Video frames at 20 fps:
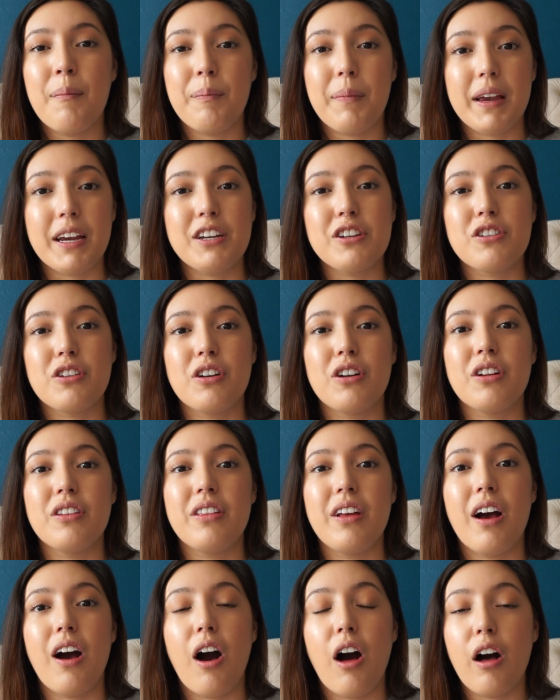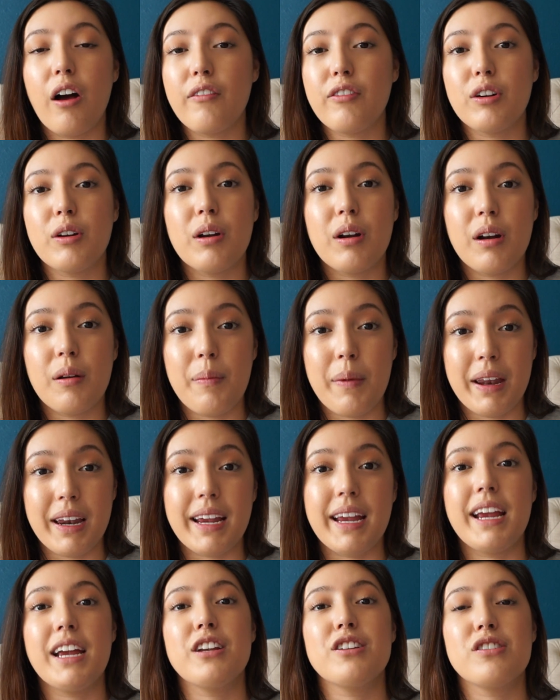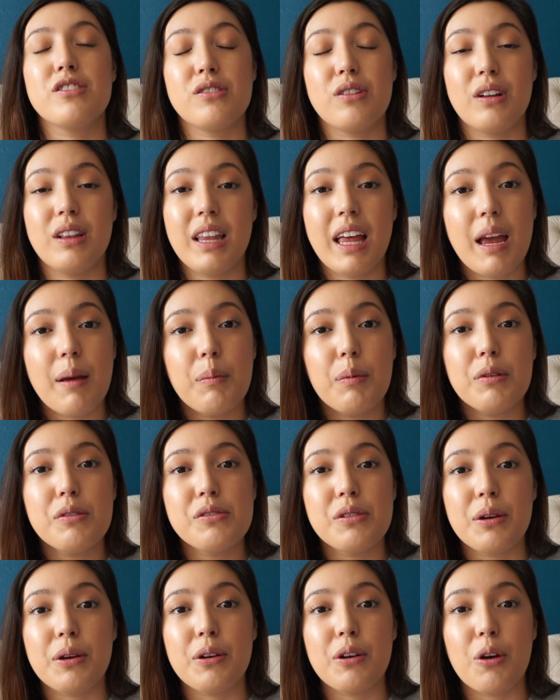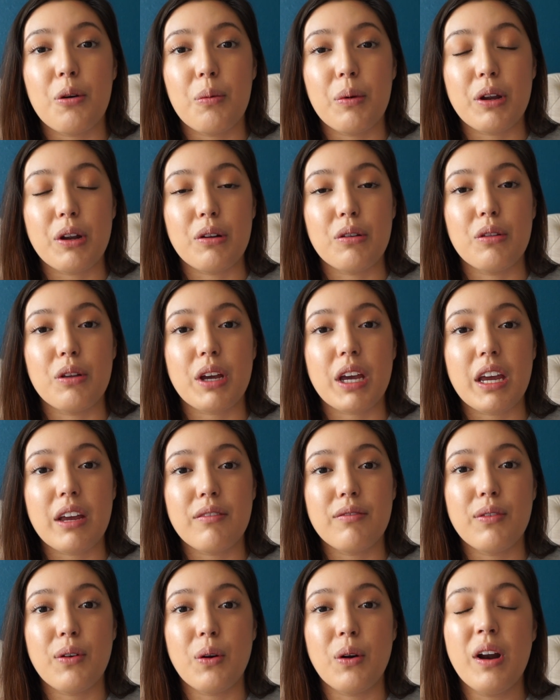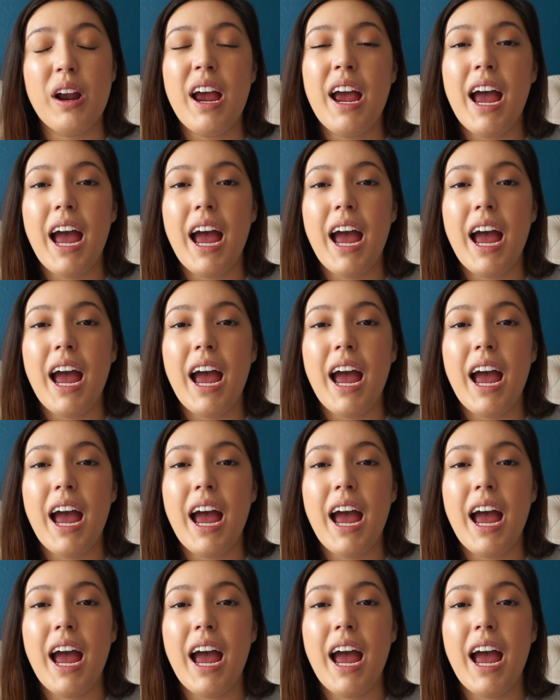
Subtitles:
Make sure that all of your medications are labeled so you know what you're looking for,